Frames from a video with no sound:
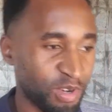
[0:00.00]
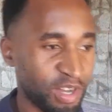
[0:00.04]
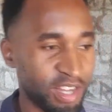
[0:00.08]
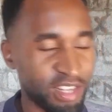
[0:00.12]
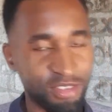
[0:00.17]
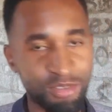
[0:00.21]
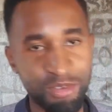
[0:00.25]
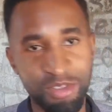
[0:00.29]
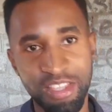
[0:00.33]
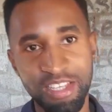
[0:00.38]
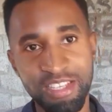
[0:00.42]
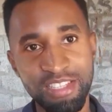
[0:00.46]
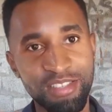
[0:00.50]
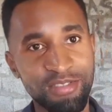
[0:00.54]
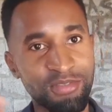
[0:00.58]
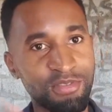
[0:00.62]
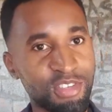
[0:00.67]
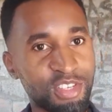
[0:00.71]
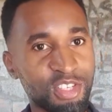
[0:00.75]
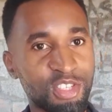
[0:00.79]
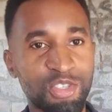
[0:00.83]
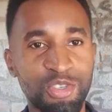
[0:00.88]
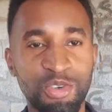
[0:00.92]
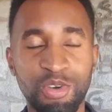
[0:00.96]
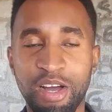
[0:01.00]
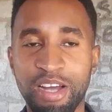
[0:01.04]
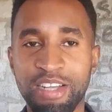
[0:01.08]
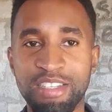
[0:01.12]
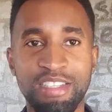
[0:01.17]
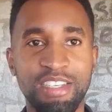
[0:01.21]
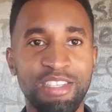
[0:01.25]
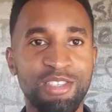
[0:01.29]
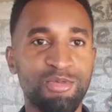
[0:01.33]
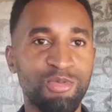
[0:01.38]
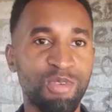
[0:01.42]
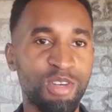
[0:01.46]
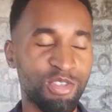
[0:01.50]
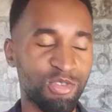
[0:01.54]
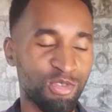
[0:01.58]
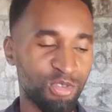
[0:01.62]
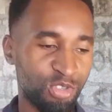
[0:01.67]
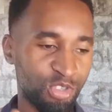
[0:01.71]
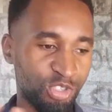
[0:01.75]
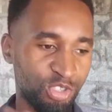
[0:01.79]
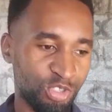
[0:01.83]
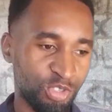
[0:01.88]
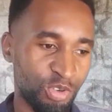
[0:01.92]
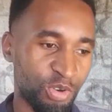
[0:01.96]
And on this video I just want to
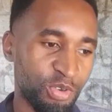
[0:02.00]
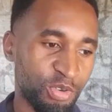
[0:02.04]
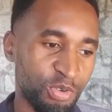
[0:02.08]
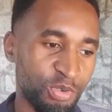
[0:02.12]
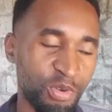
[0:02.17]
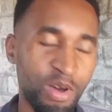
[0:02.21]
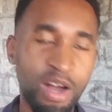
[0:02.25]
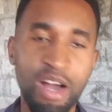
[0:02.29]
show you